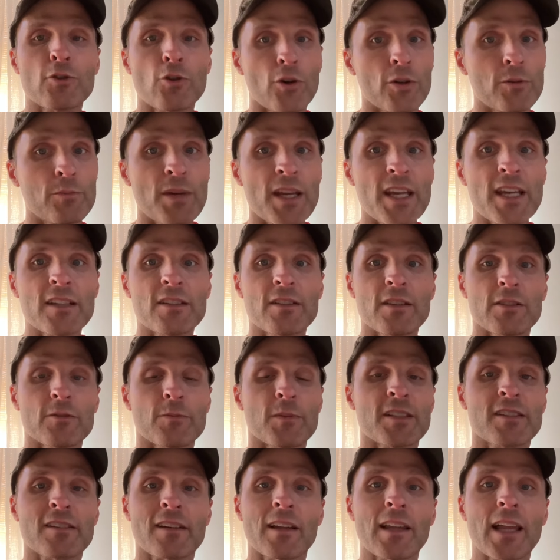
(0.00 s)
Could be. He's
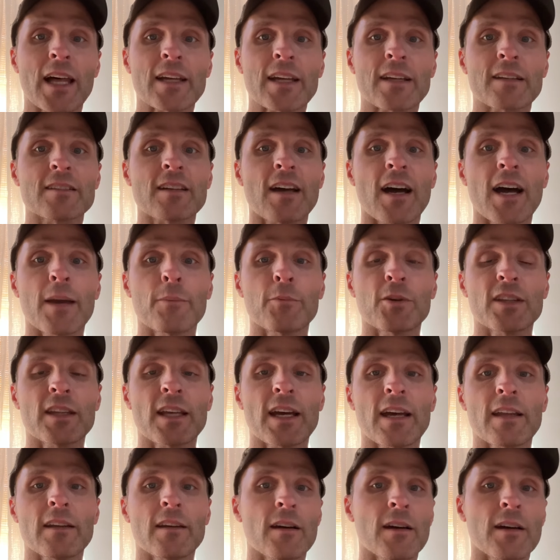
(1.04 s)
missed a lot of time with
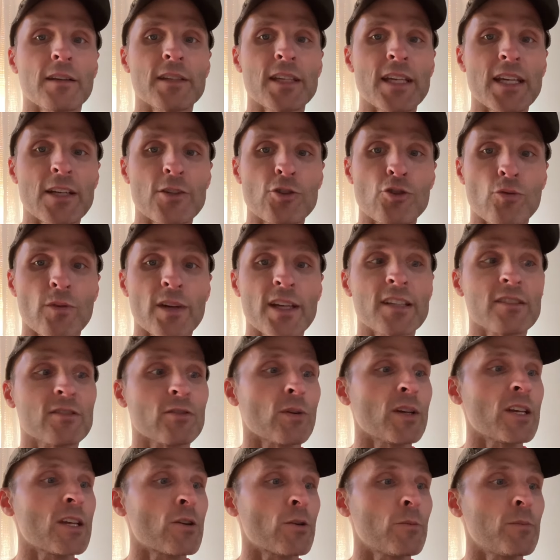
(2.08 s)
that knee injury, so
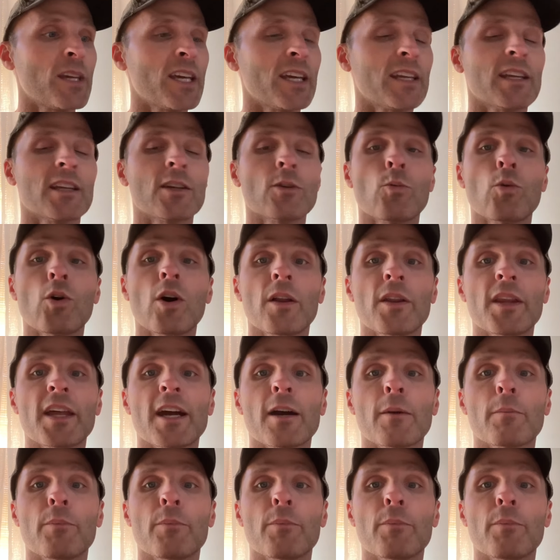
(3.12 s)
he could be hitting the wall there.